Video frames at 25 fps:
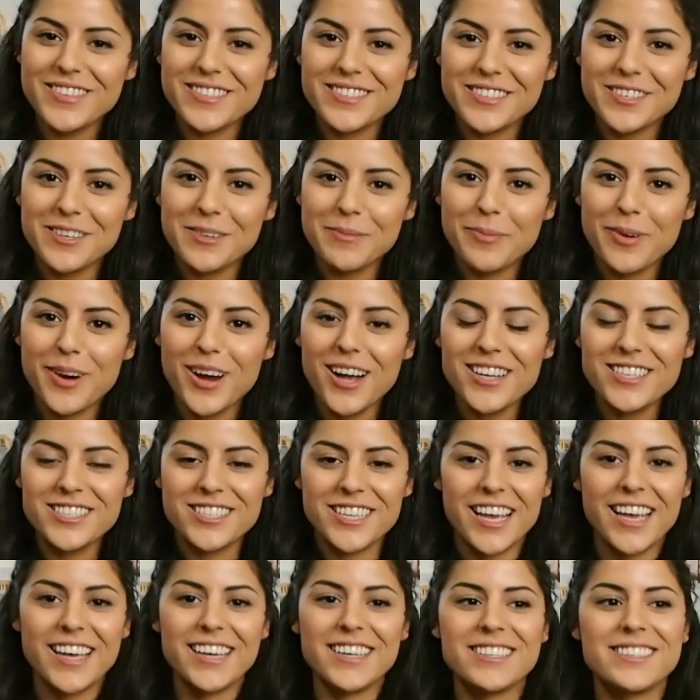little
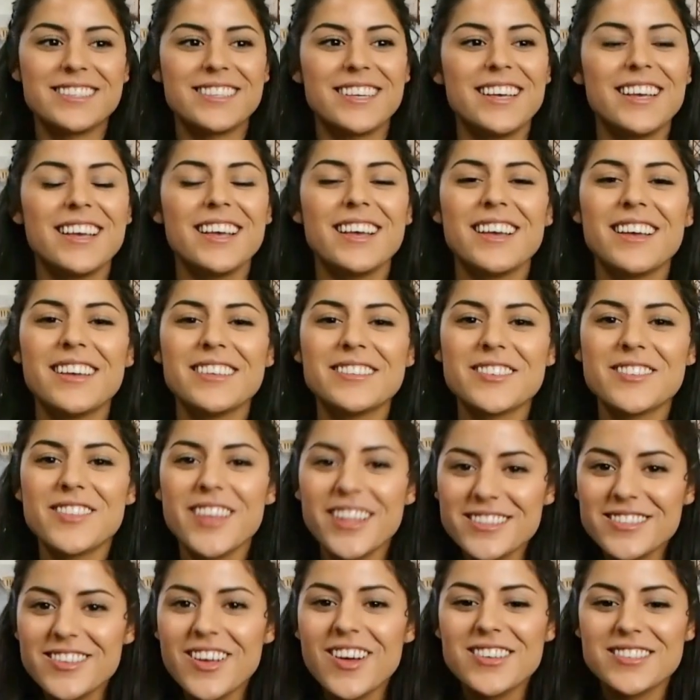project. So
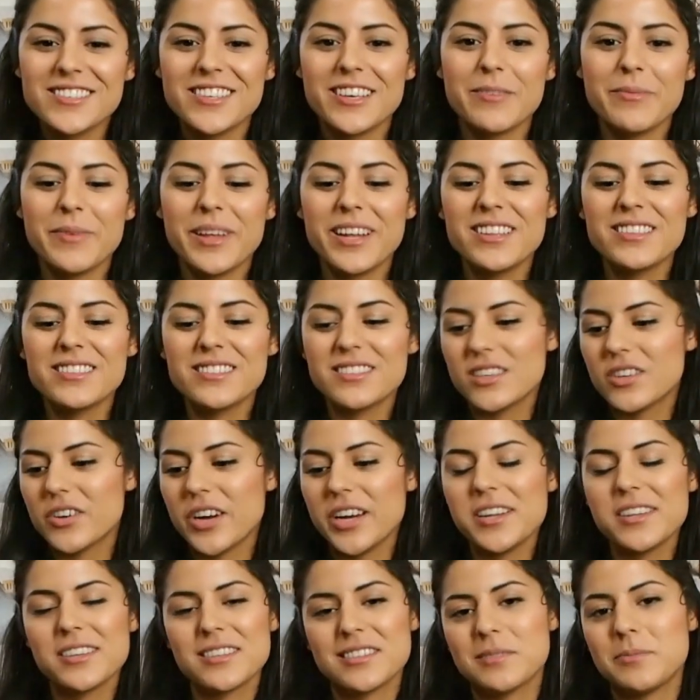that's awesome, and it's a
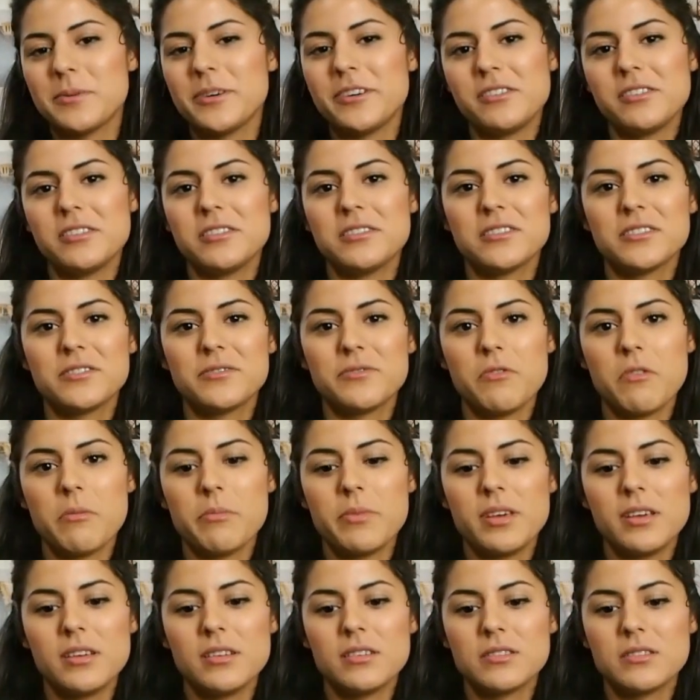great experience for
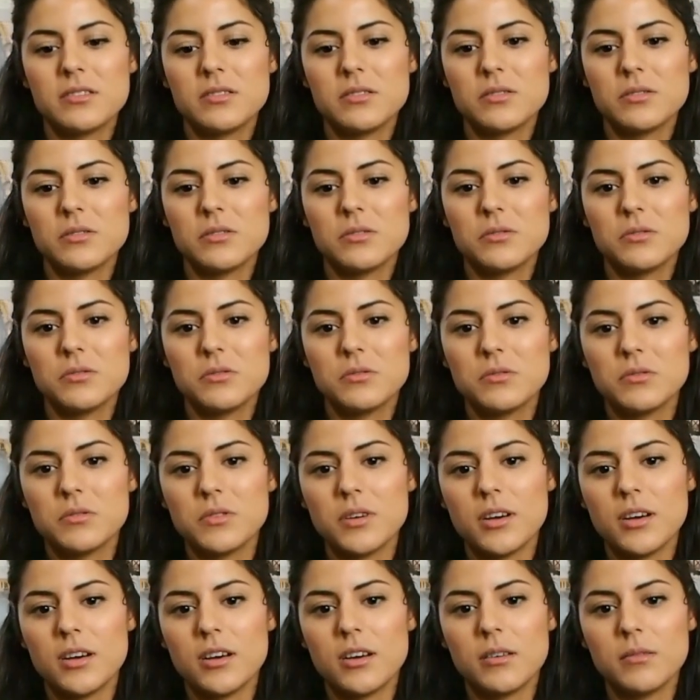me to
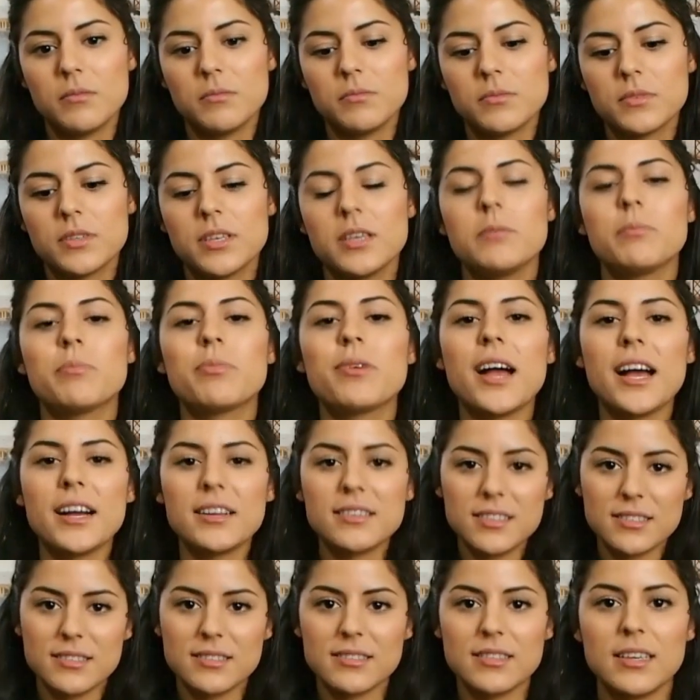keep
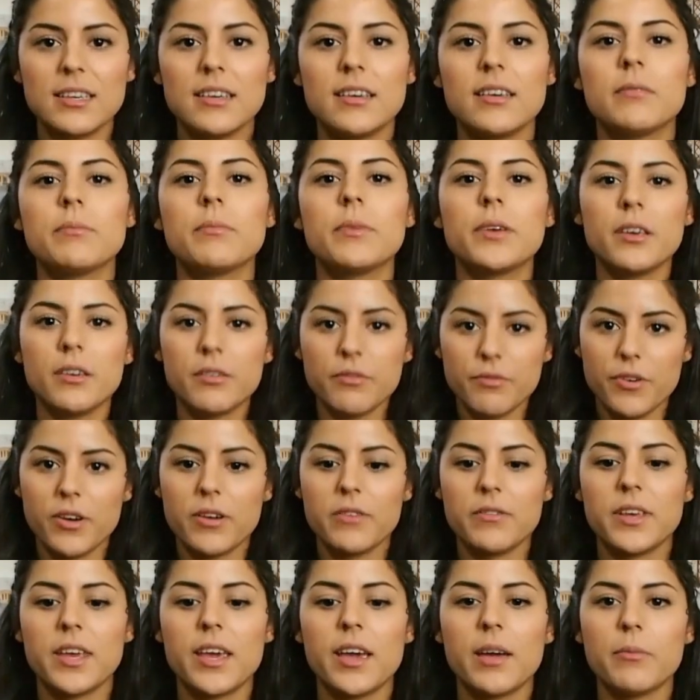practicing and being in
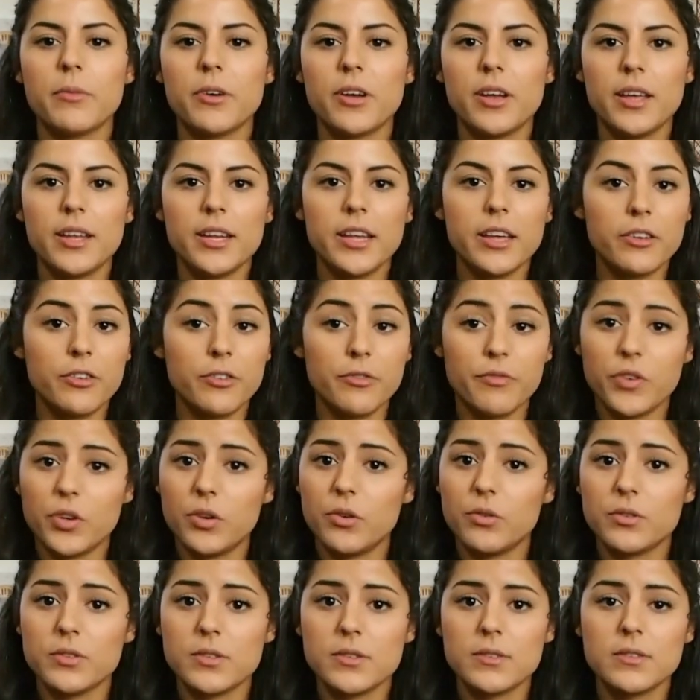front of the camera and
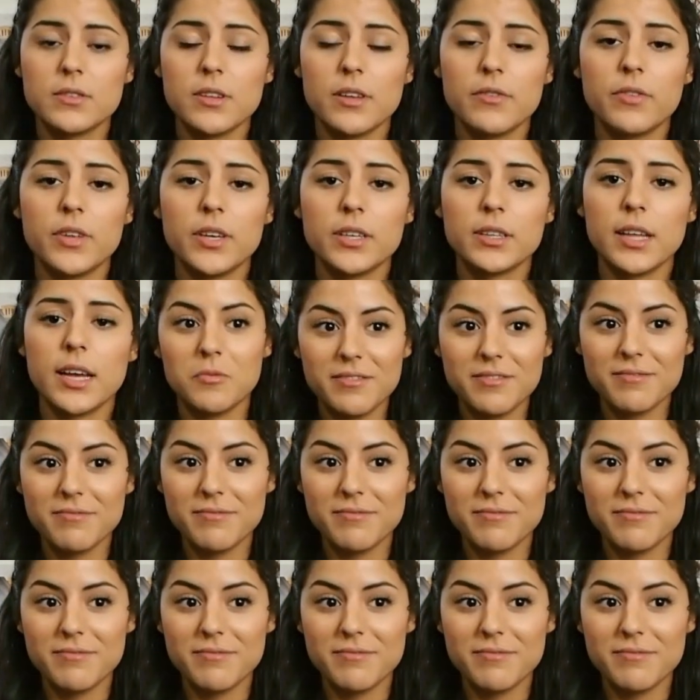interviews and stuff like that.